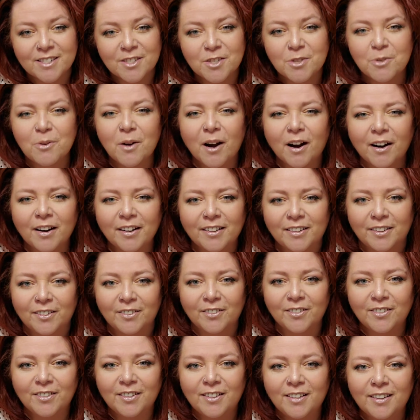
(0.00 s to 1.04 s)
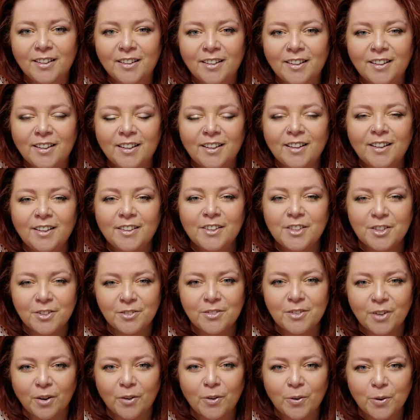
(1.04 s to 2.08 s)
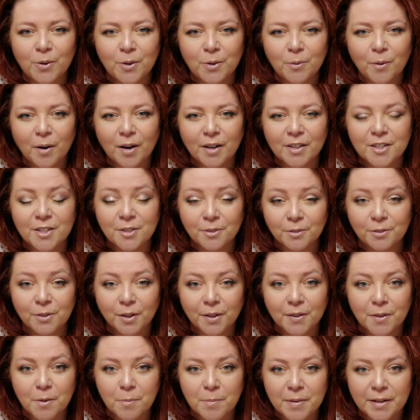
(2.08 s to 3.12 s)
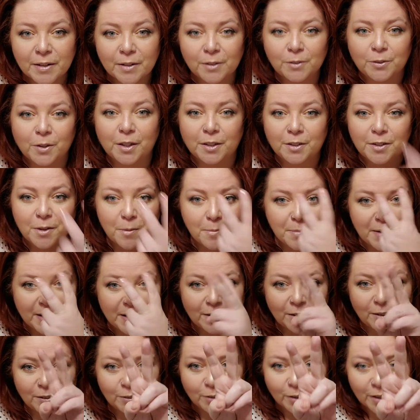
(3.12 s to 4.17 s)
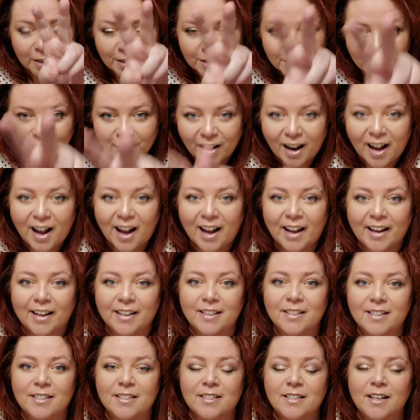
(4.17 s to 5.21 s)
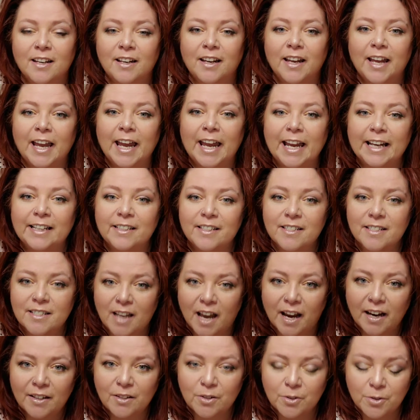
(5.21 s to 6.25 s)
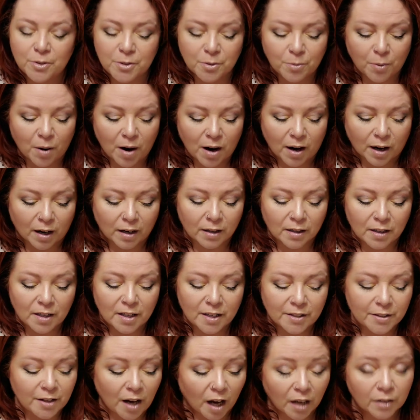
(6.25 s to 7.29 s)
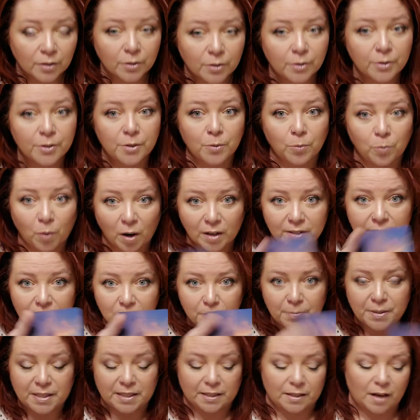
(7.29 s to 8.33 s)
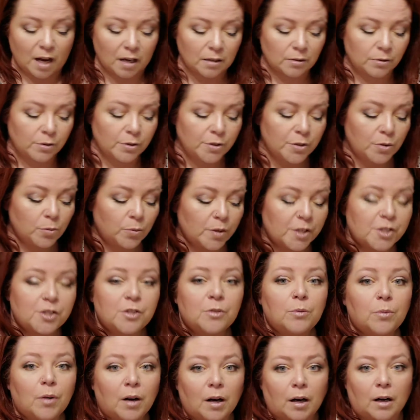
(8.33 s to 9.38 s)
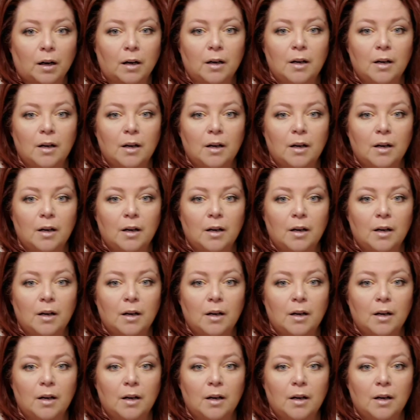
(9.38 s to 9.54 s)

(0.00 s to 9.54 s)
Who are you? Do you know who you are? Do you look in the mirror, look at the mirror, look in your eyes, and decide who you are? Not who you want to be, not who you wish you were,